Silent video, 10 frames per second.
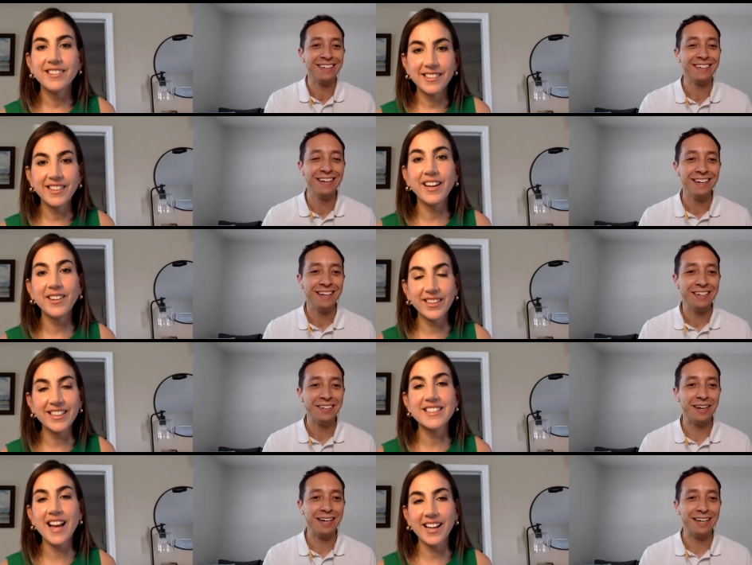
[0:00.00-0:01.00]
Speaker 1: Yeah,
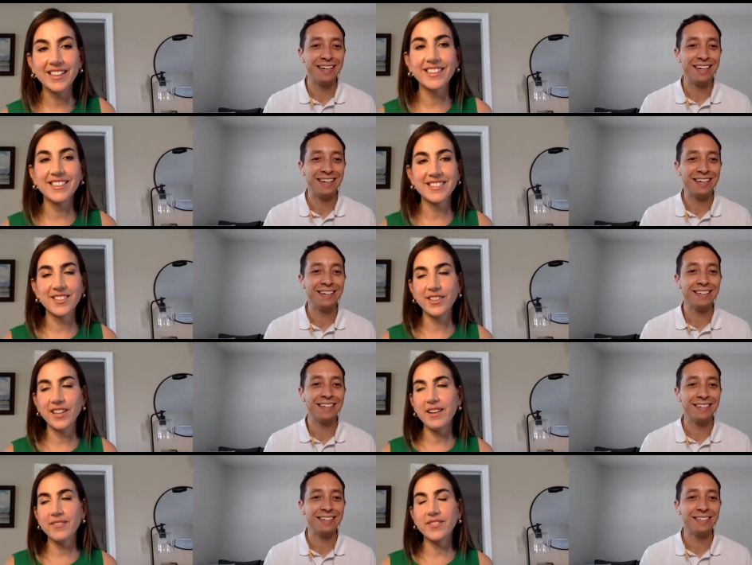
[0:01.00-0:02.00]
exactly. So
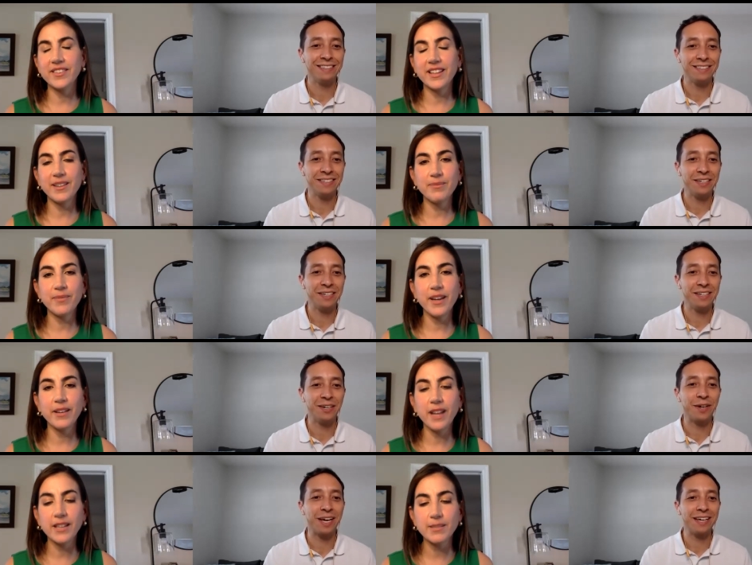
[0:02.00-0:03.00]
yeah, yep, and
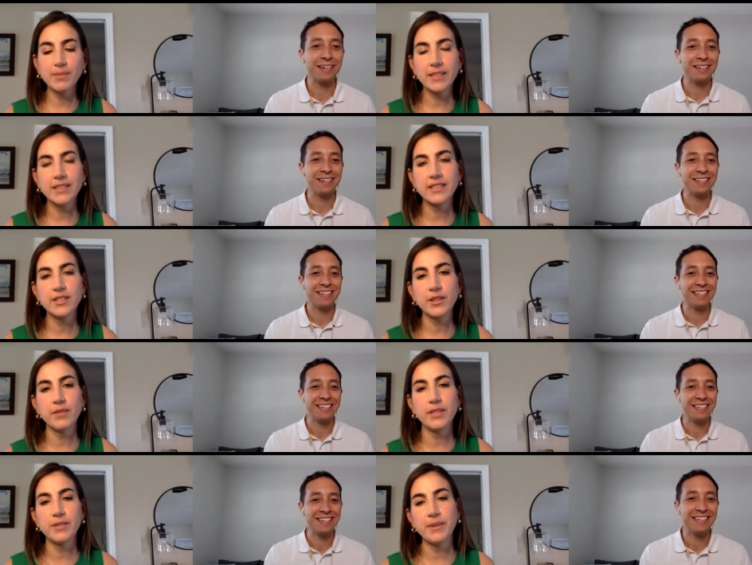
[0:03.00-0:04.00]
lots okay. of places you can
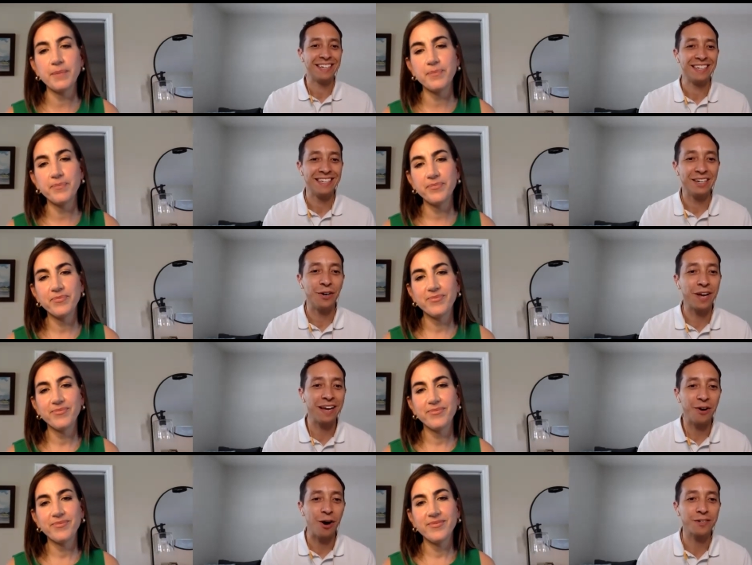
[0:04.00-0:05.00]
reach me.
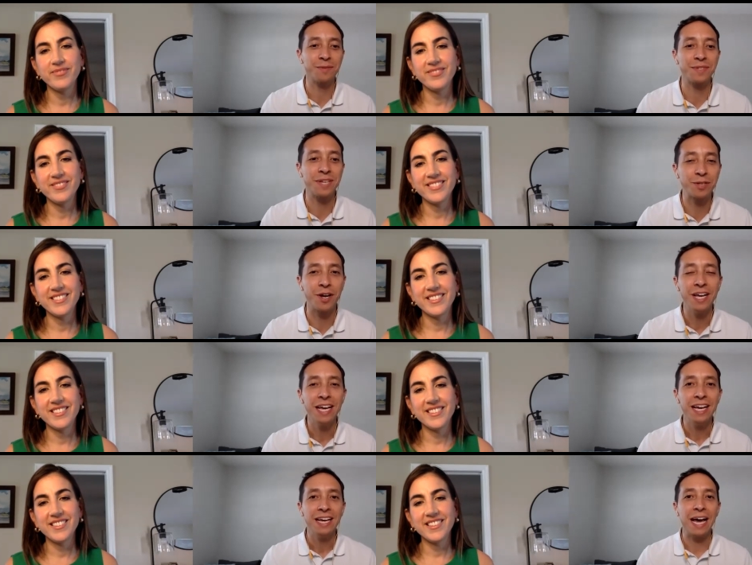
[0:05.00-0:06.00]
Speaker 2: Okay, awesome. Sounds good.
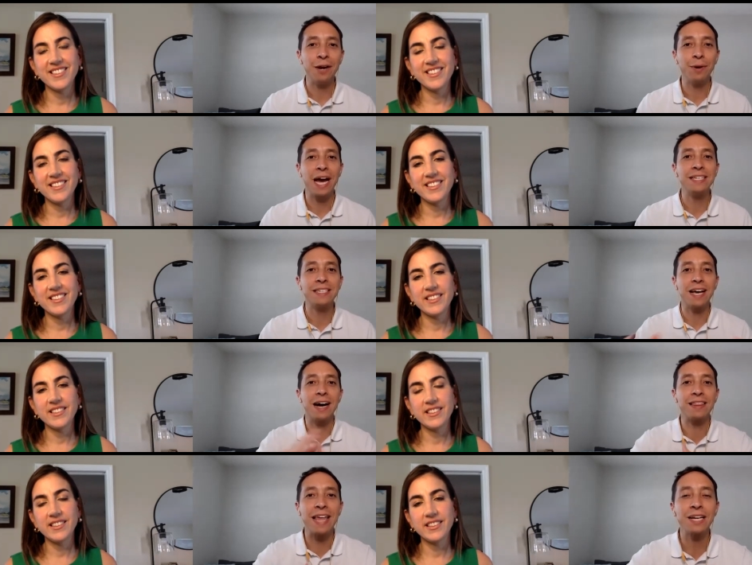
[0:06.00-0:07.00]
Anyway, guys,
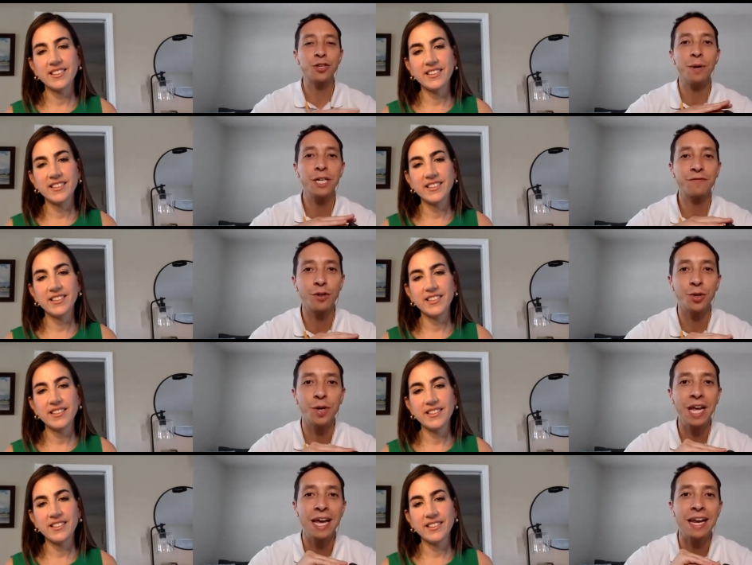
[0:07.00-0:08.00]
uh, thanks so much for
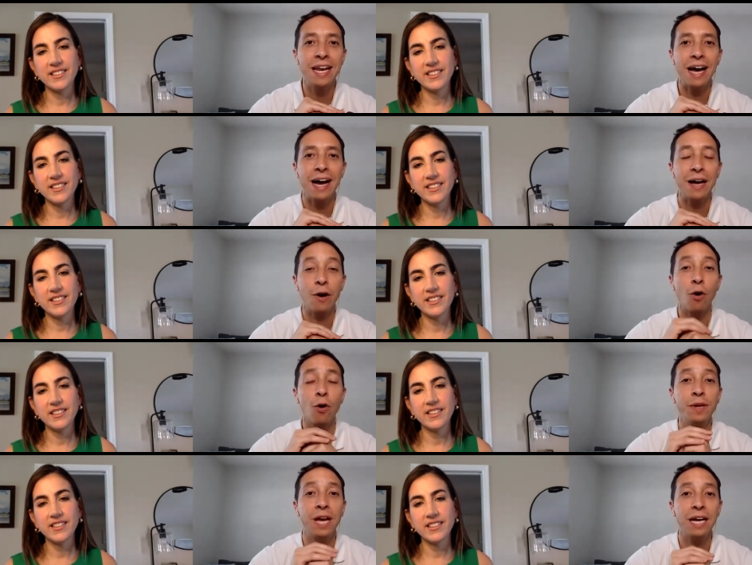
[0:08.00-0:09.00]
tuning in. I
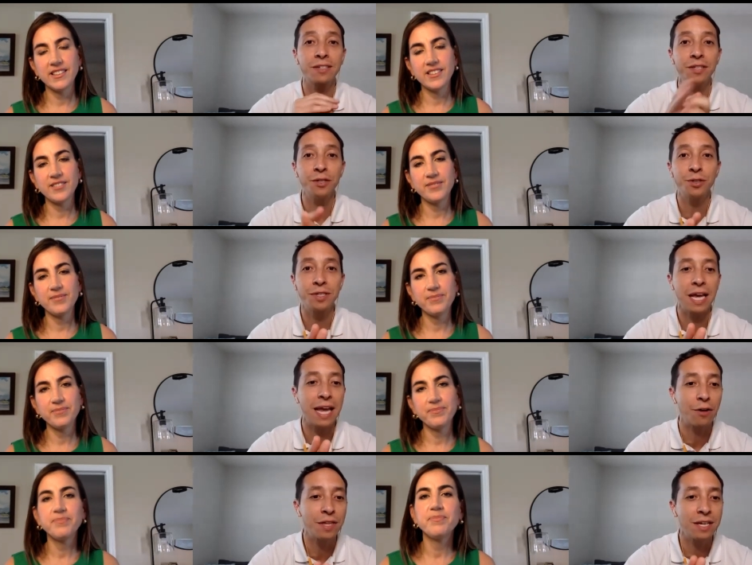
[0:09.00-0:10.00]
hope you guys continue to stay
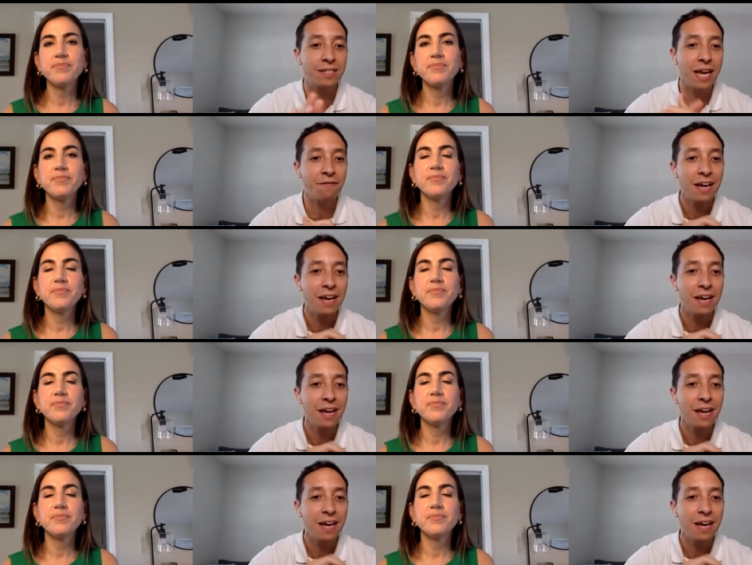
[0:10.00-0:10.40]
healthy and safe.